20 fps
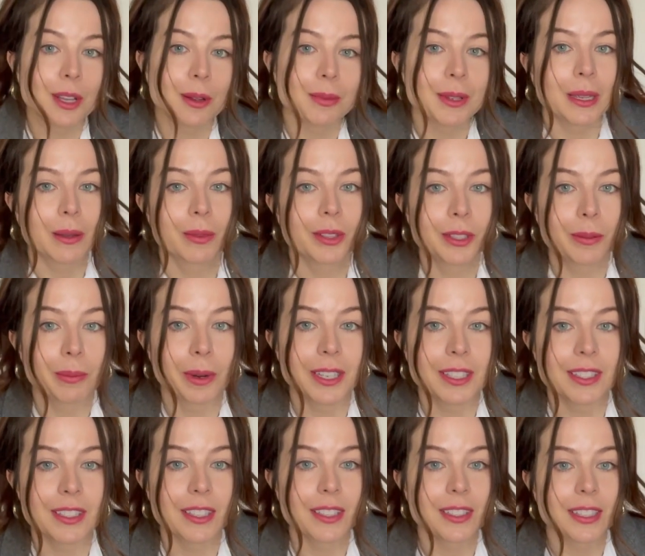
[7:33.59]
I'll be able to
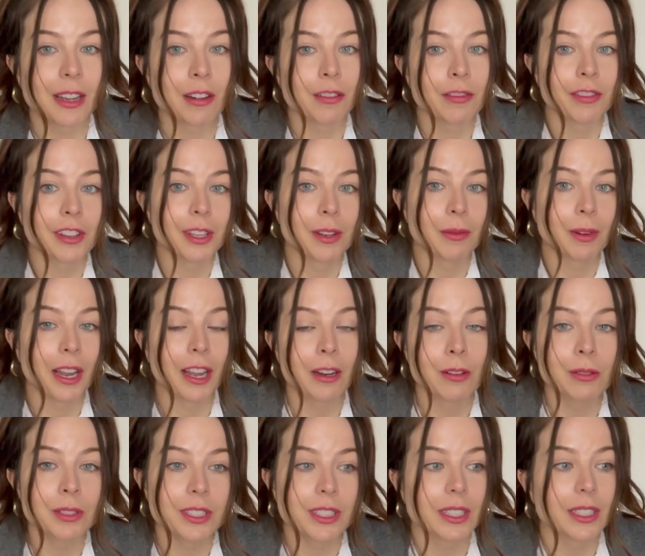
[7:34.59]
bust this outfit
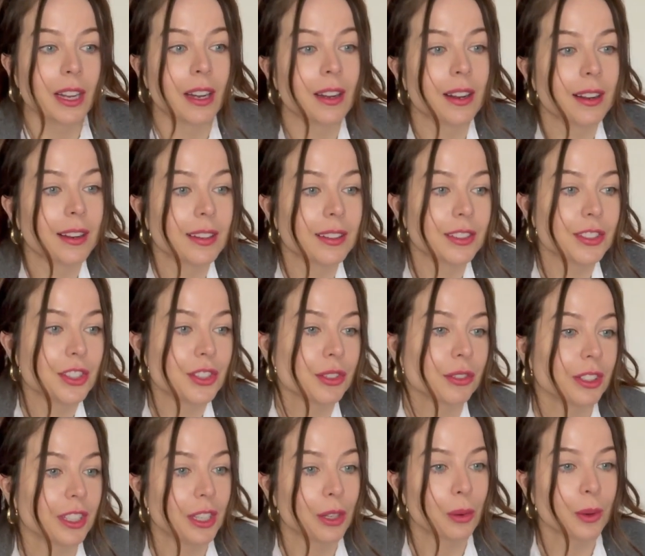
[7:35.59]
out just
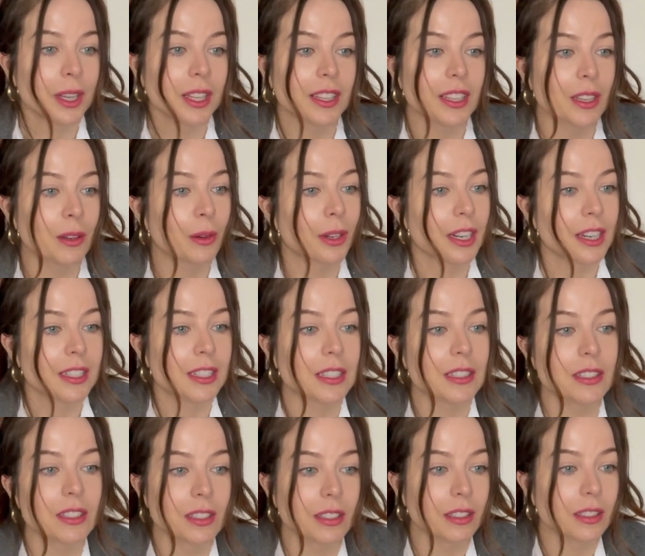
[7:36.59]
really quickly when I need
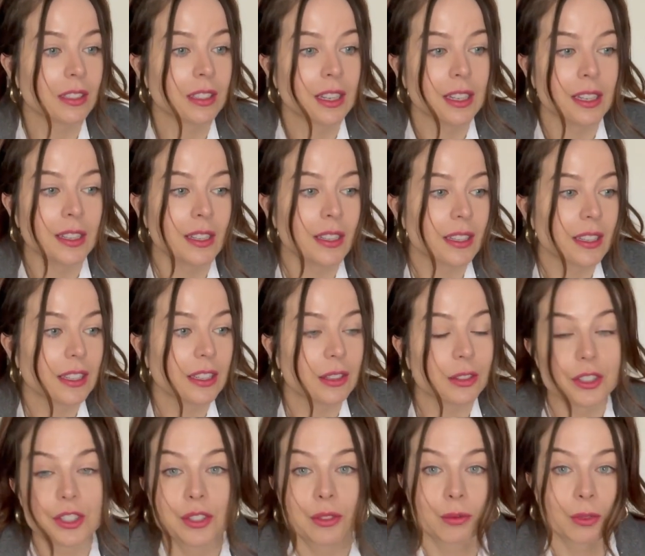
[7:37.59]
to, you know,
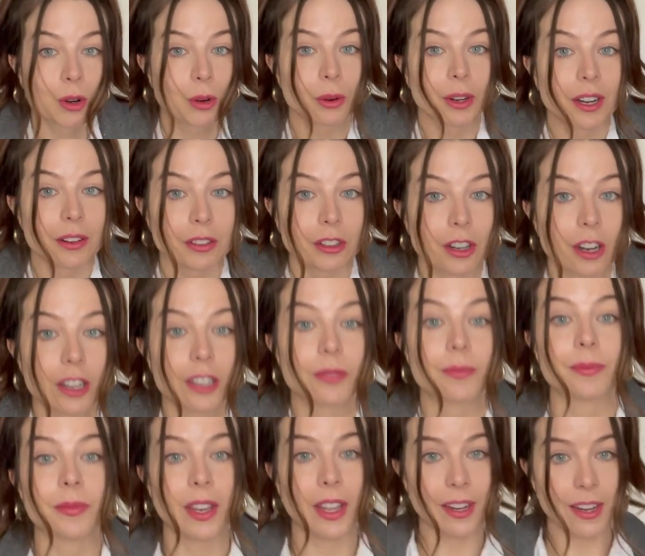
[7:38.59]
just throw whatever on.
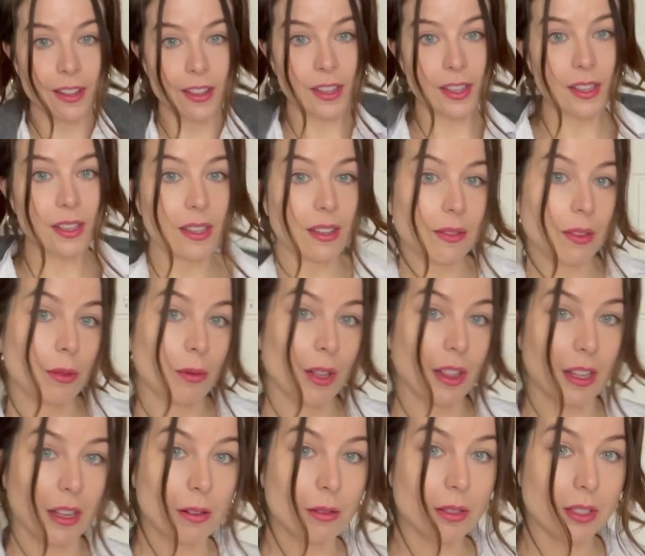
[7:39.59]
And I think even
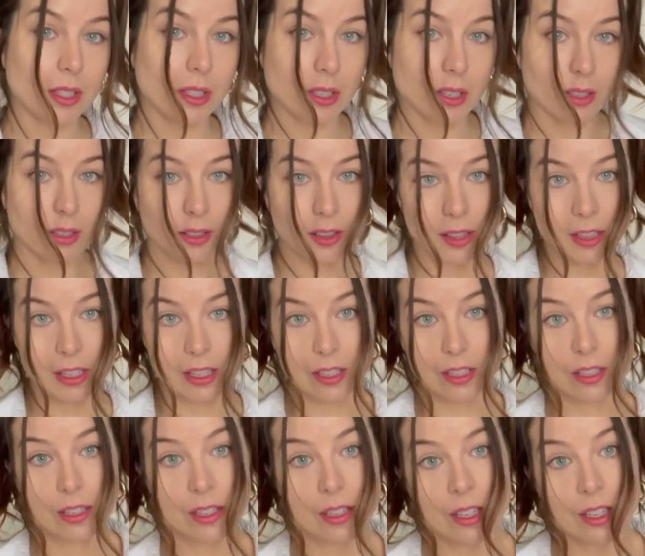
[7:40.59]
without
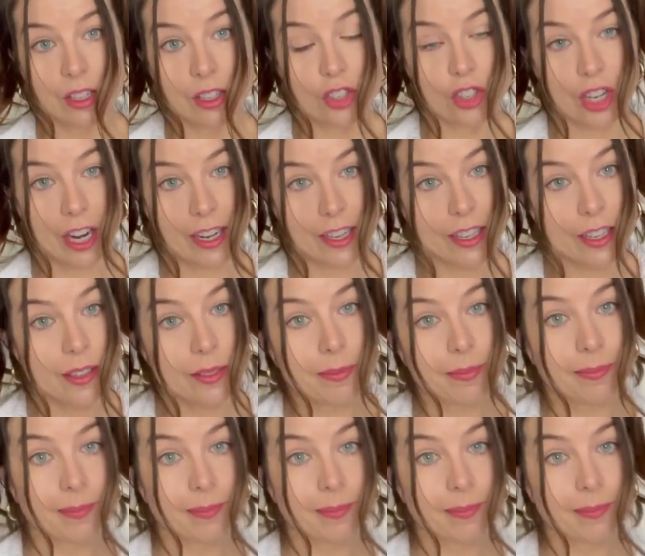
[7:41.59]
the jacket,